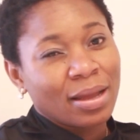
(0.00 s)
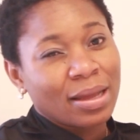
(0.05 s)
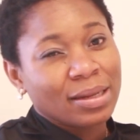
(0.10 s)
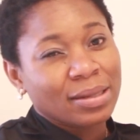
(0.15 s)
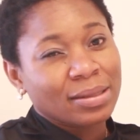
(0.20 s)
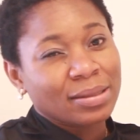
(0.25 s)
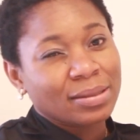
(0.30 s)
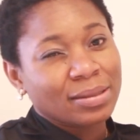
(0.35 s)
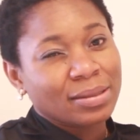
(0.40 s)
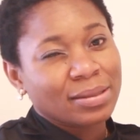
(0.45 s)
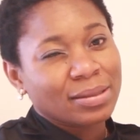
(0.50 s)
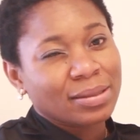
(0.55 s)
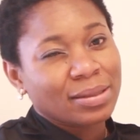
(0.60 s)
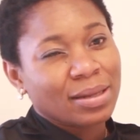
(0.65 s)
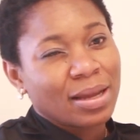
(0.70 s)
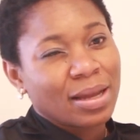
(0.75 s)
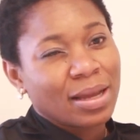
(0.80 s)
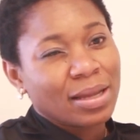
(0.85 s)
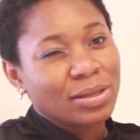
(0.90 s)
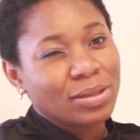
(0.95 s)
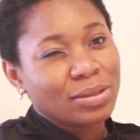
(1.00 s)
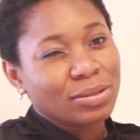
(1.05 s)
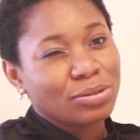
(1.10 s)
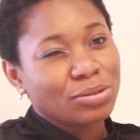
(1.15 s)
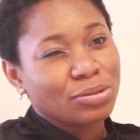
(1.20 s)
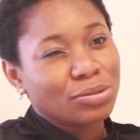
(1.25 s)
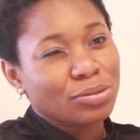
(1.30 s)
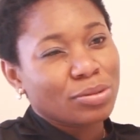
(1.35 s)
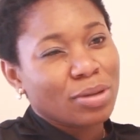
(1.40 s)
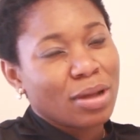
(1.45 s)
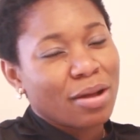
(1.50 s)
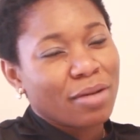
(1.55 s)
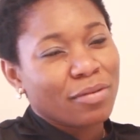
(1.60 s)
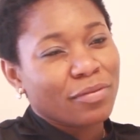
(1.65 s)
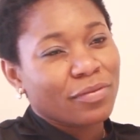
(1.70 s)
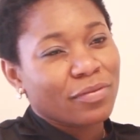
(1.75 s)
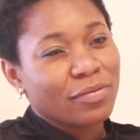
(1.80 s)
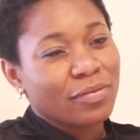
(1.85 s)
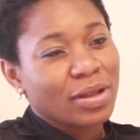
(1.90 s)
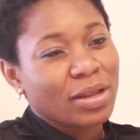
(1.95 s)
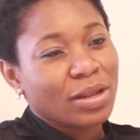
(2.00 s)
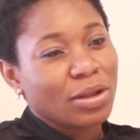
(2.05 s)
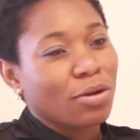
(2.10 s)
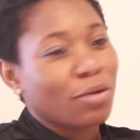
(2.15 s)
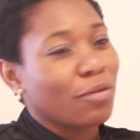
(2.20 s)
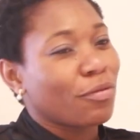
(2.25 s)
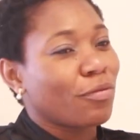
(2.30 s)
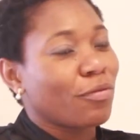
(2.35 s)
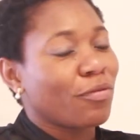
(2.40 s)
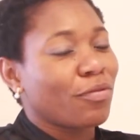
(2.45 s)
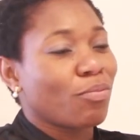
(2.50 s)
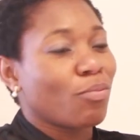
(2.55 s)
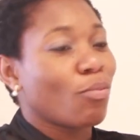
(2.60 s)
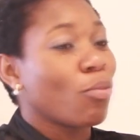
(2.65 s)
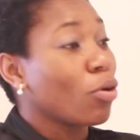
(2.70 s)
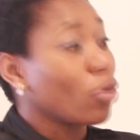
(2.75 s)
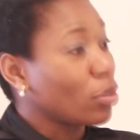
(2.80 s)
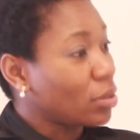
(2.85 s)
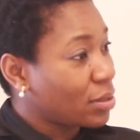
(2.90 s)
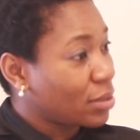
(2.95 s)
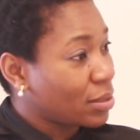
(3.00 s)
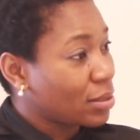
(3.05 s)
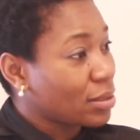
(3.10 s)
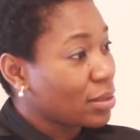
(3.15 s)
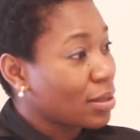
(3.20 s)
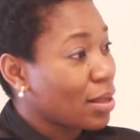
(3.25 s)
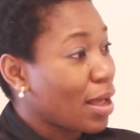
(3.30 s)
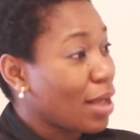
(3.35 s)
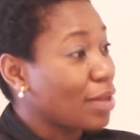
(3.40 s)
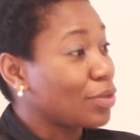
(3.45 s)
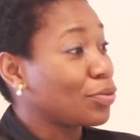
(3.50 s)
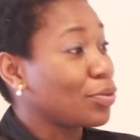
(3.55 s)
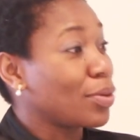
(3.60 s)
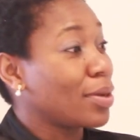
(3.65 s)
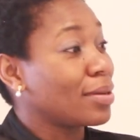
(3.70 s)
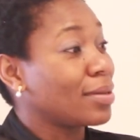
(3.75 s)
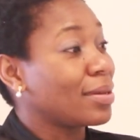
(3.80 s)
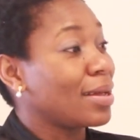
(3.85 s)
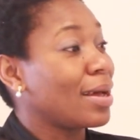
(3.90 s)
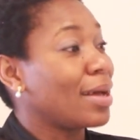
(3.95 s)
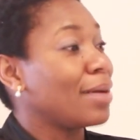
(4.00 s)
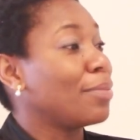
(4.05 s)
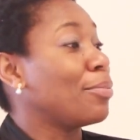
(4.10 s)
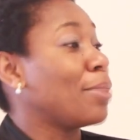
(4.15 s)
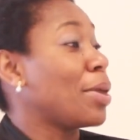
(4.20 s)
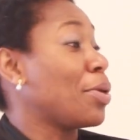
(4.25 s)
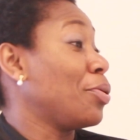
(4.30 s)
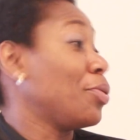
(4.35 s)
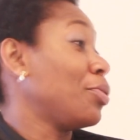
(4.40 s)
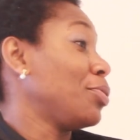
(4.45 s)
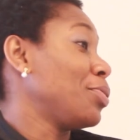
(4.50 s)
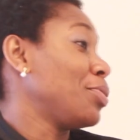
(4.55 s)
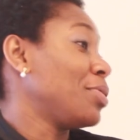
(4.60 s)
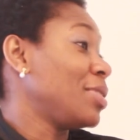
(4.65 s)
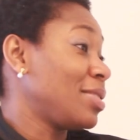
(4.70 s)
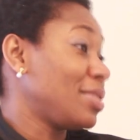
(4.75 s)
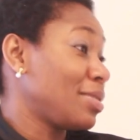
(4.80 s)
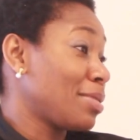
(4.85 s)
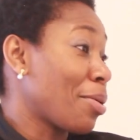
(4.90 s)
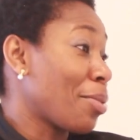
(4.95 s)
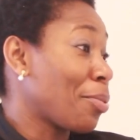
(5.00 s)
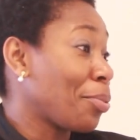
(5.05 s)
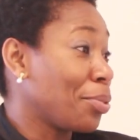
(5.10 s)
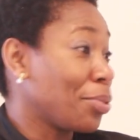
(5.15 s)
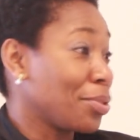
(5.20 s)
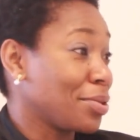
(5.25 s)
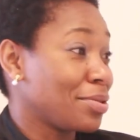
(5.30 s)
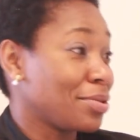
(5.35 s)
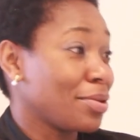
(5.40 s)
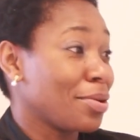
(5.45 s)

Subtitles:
and I do have a lot of quotes as well, that my own original quotes.